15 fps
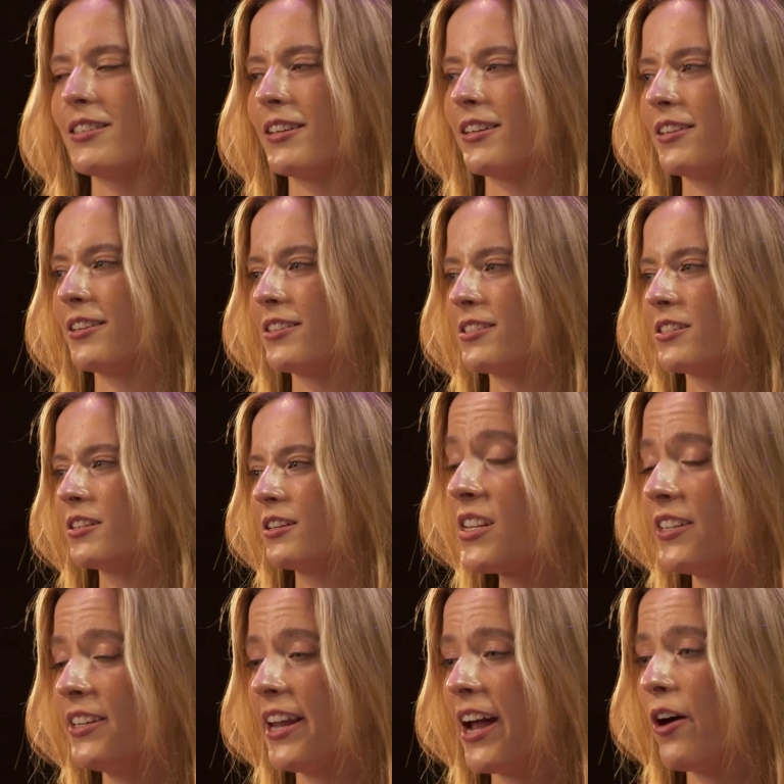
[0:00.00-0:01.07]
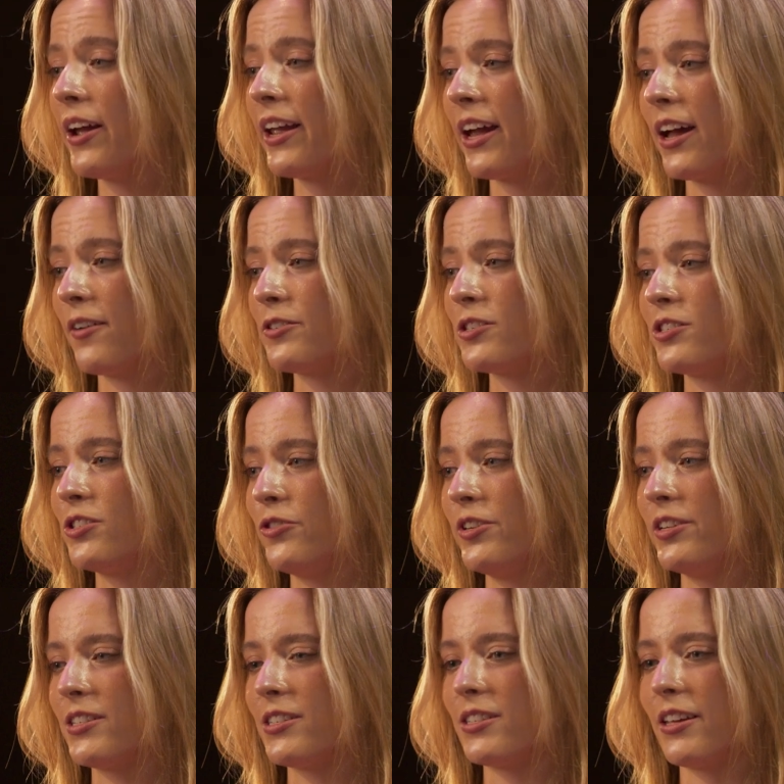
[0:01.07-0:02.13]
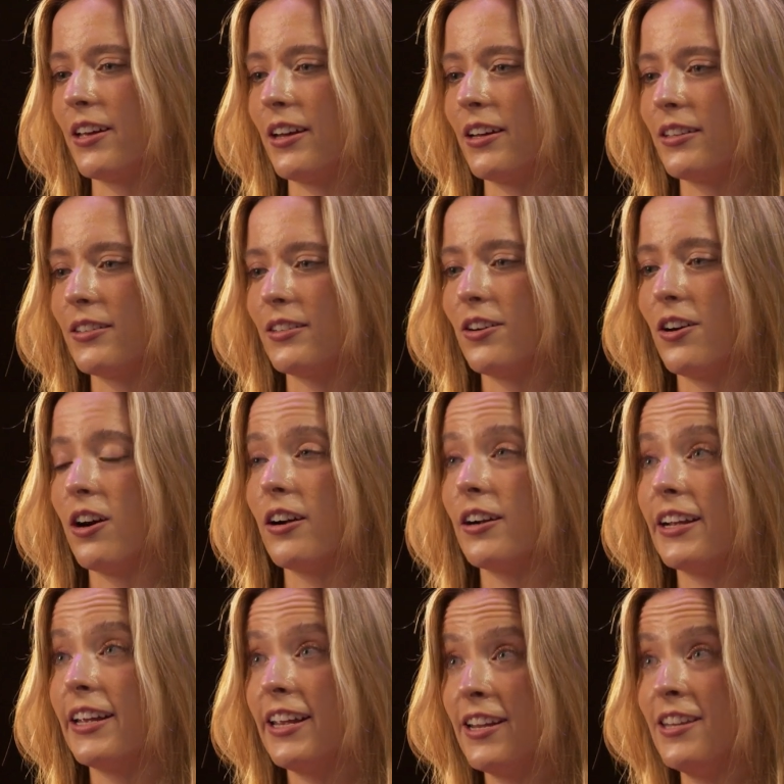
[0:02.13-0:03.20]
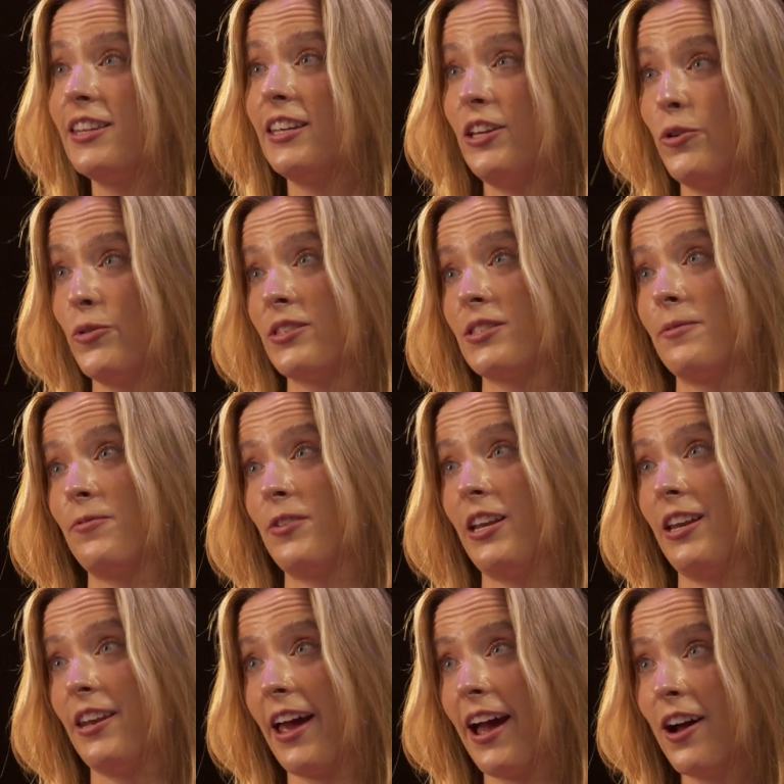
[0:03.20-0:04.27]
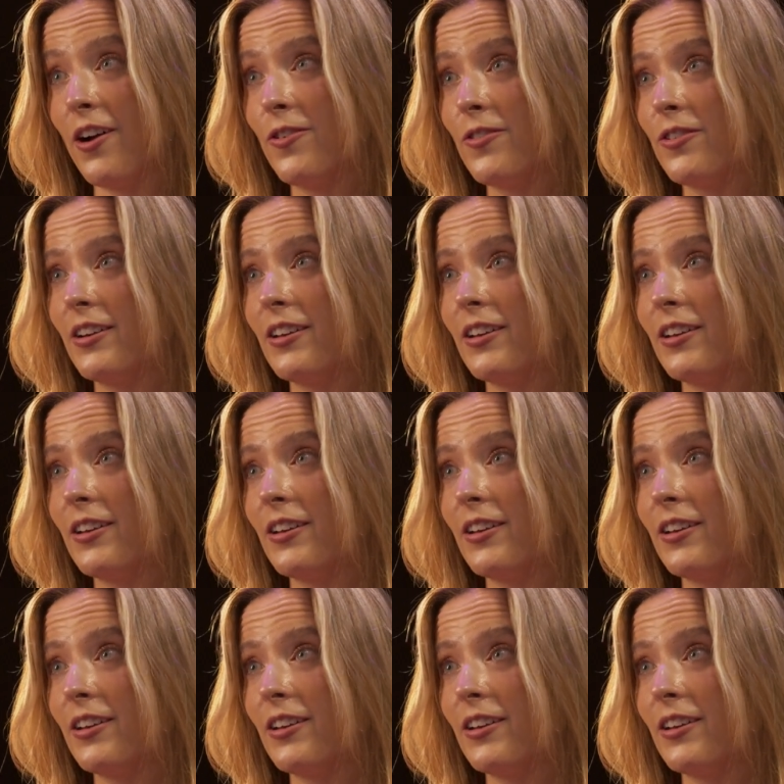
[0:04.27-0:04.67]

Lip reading: And now I have students that are in the Youth Symphony now